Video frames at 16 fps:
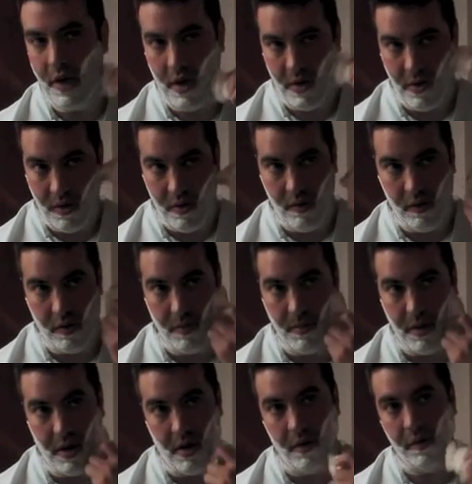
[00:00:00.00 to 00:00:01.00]
guy who used
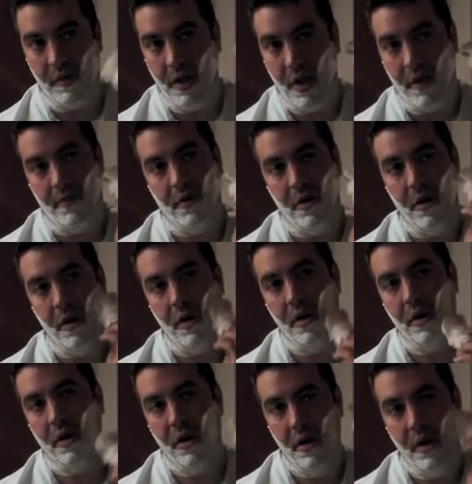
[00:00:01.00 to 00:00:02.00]
them on our staff,
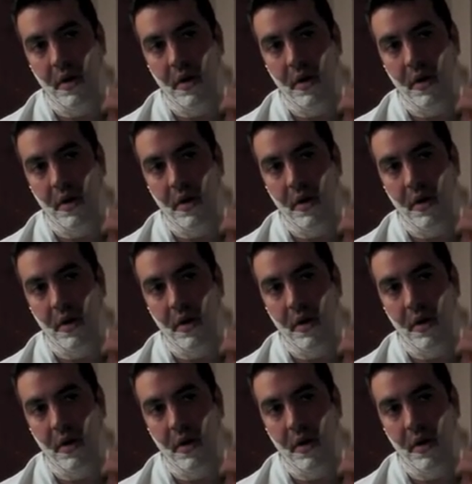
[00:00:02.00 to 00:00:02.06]
Kirk,